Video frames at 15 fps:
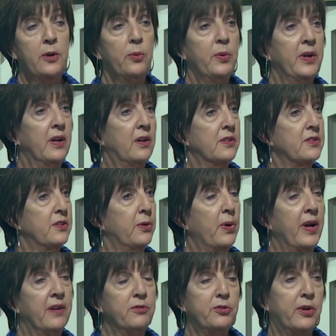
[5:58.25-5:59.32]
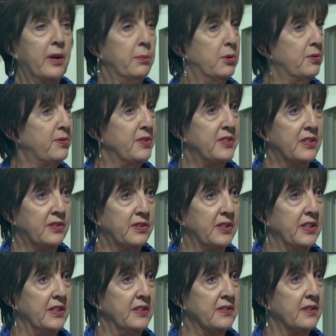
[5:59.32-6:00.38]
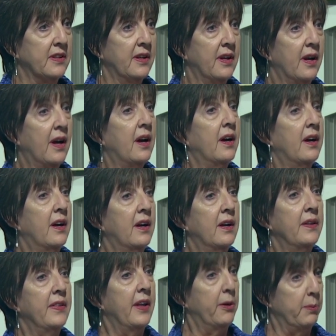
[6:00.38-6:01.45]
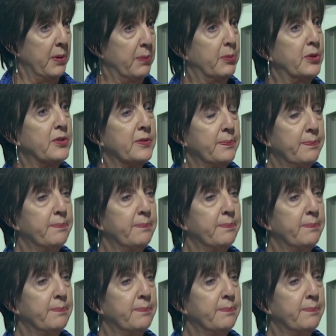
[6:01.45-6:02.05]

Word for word: We also have tribal facilities uh, that are members.